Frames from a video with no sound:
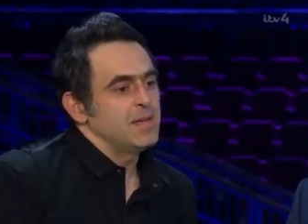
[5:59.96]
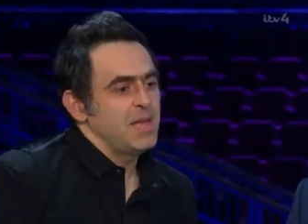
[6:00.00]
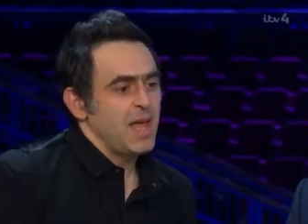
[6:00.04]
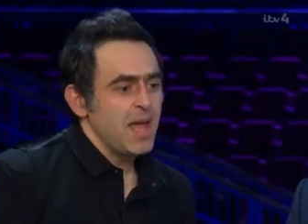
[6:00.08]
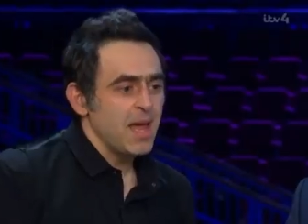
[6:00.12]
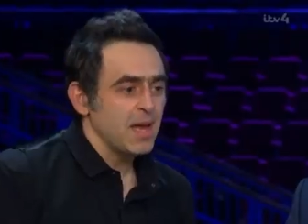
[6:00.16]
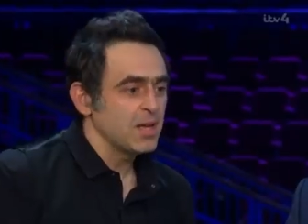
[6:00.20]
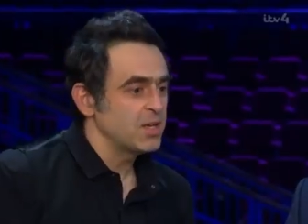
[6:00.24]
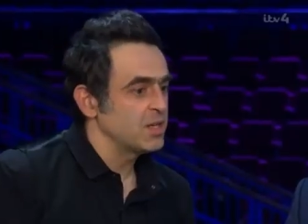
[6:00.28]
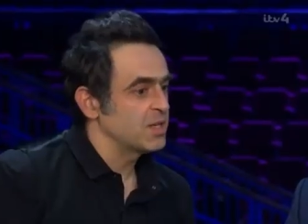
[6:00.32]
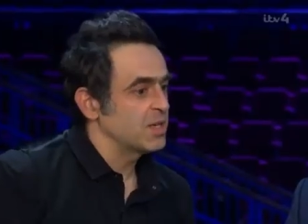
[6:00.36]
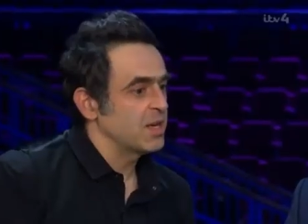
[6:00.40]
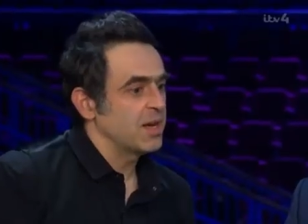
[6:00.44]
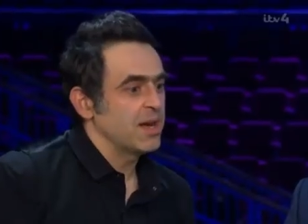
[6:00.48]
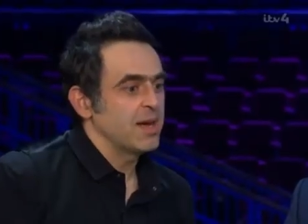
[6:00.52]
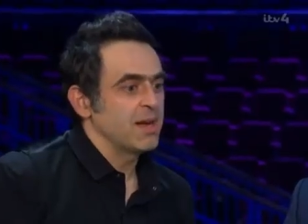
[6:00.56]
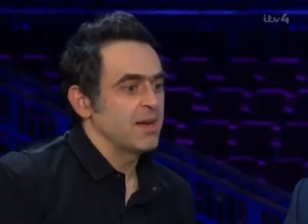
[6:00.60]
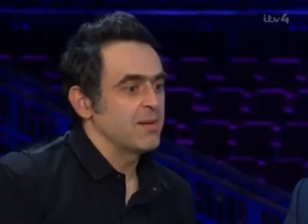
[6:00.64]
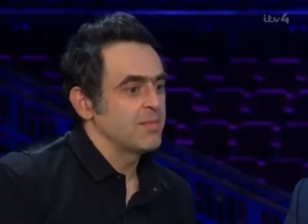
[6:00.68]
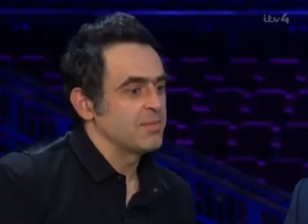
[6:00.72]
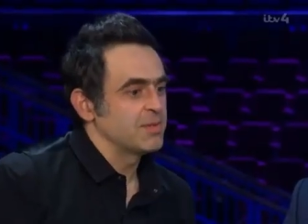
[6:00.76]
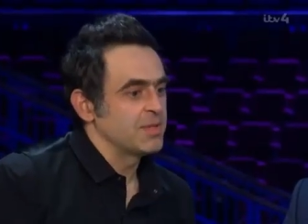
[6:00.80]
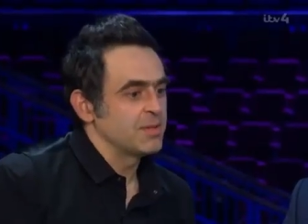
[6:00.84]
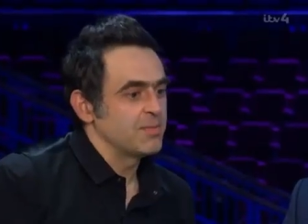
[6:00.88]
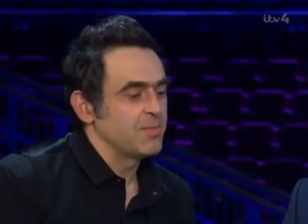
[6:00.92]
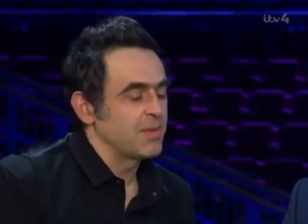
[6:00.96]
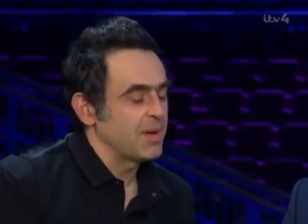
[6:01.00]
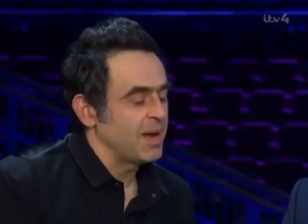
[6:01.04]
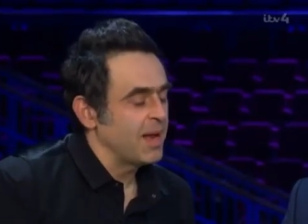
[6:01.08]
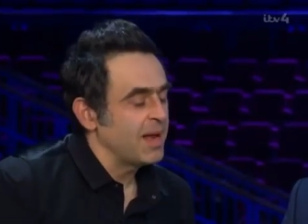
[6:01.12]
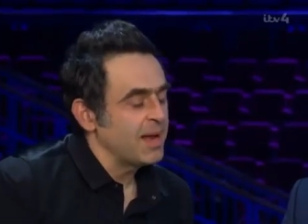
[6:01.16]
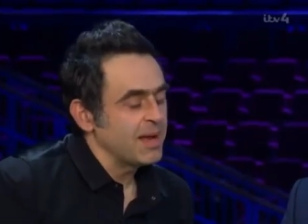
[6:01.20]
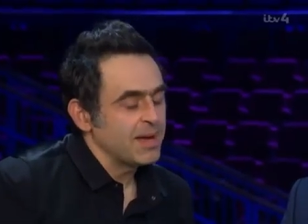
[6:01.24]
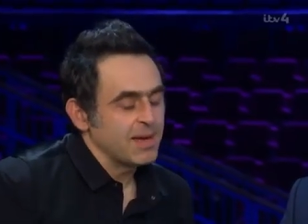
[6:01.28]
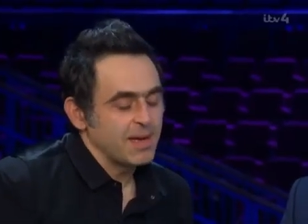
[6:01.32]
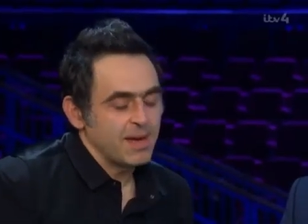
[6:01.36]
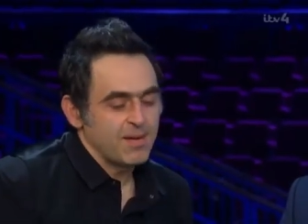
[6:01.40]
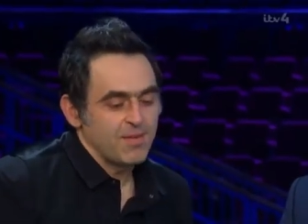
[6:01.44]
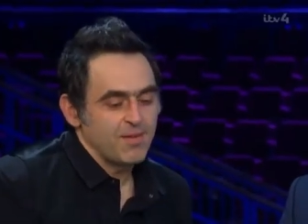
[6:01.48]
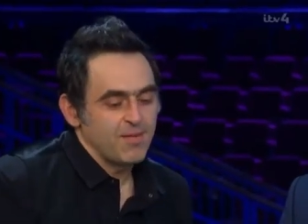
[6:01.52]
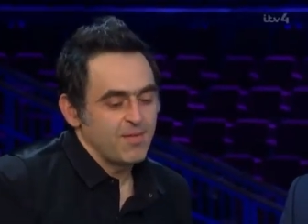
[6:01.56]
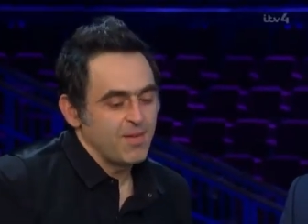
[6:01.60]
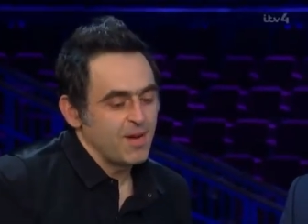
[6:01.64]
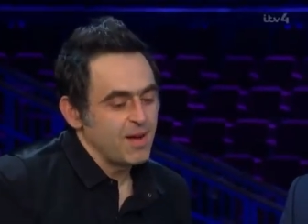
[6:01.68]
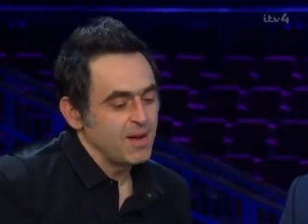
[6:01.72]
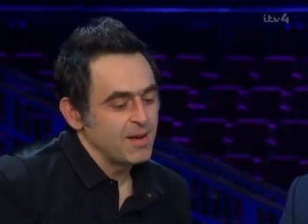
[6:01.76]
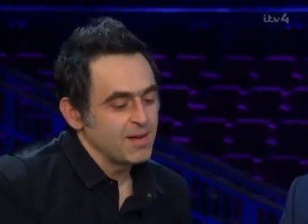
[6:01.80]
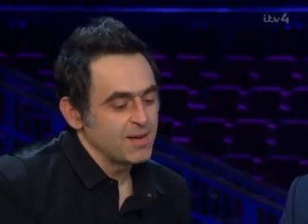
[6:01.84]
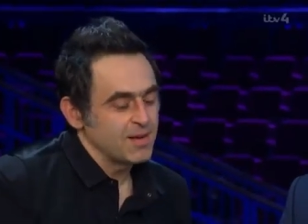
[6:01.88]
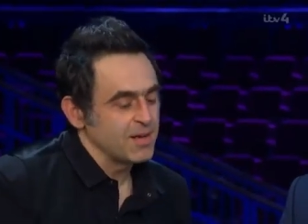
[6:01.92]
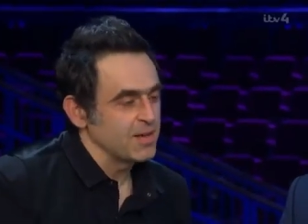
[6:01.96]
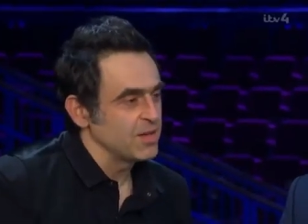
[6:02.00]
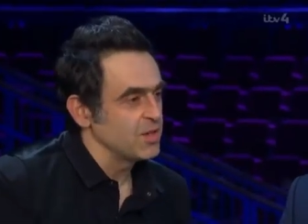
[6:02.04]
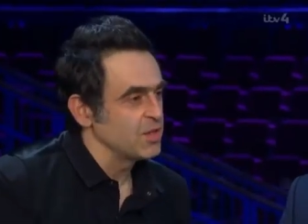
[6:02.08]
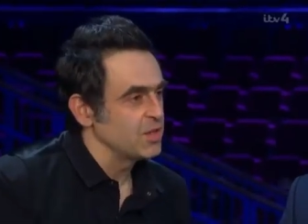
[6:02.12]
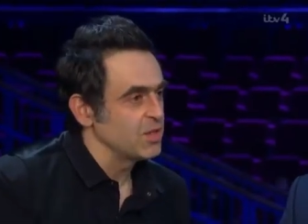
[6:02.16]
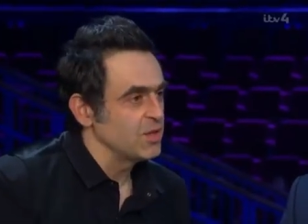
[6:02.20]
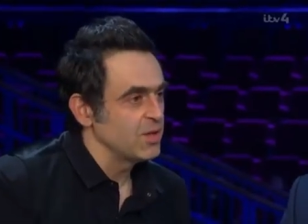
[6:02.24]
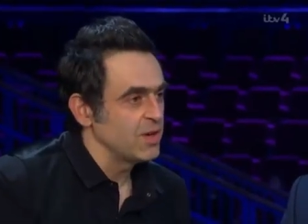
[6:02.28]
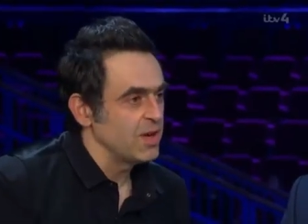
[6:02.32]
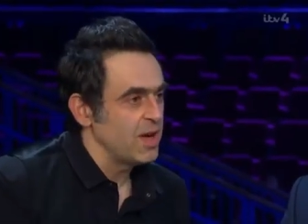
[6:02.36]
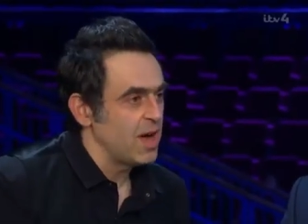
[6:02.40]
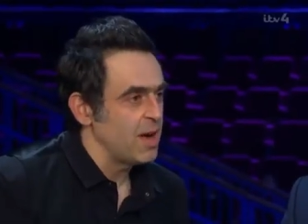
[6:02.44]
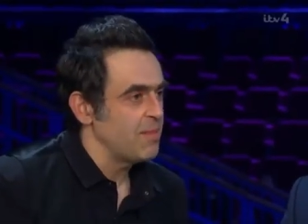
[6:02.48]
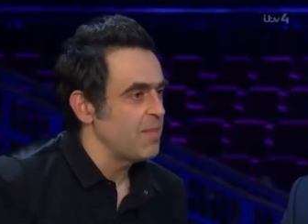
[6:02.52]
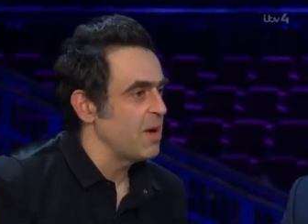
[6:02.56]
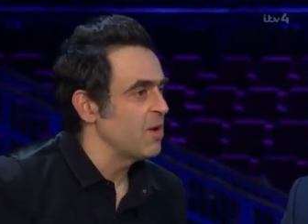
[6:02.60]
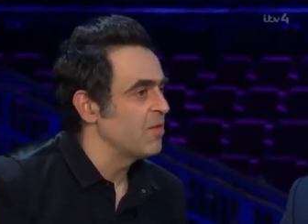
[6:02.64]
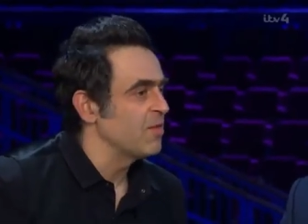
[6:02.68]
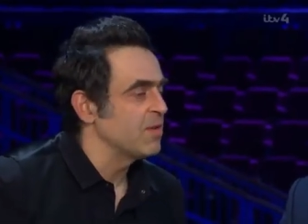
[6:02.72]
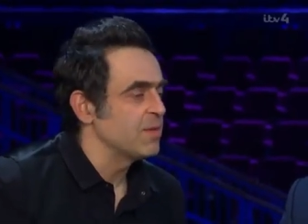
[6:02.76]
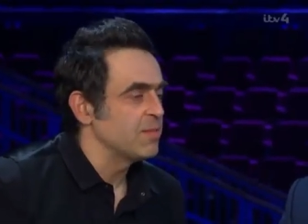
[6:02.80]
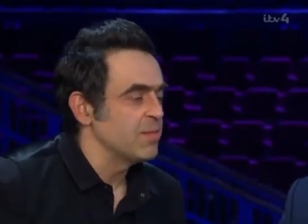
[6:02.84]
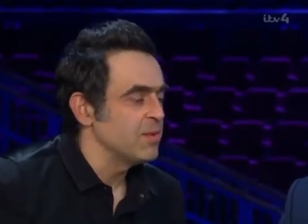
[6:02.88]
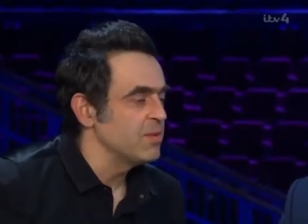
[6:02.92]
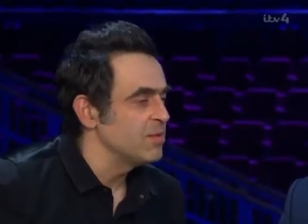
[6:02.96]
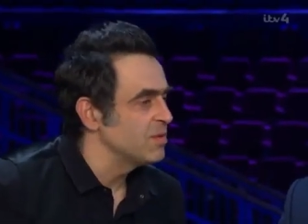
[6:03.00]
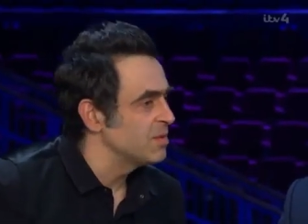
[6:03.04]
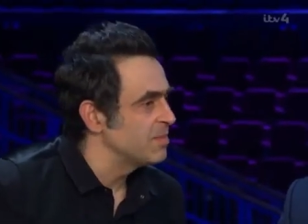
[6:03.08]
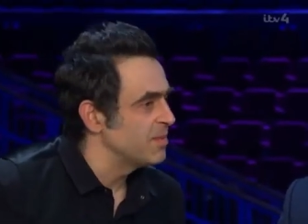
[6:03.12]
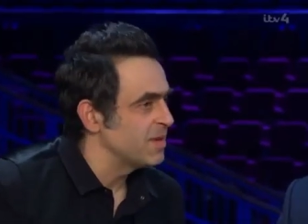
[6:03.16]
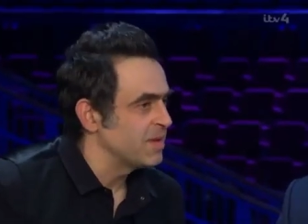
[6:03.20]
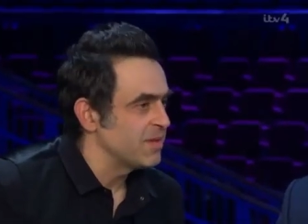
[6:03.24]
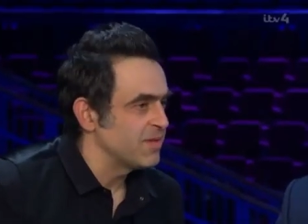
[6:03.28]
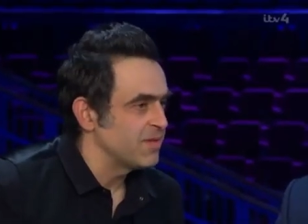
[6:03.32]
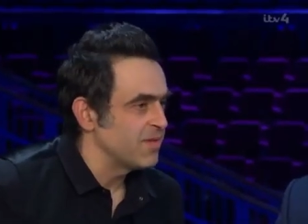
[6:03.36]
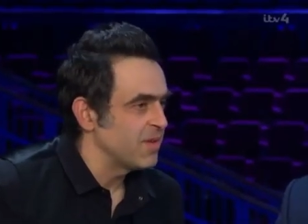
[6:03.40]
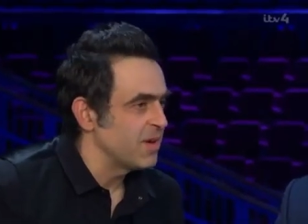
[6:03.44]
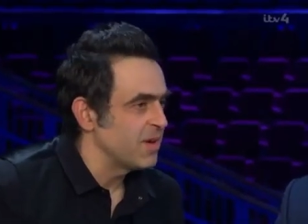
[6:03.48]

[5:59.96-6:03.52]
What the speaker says: Yeah, you just go out there and just play and have fun and enjoy it. I'm over the moon to be in the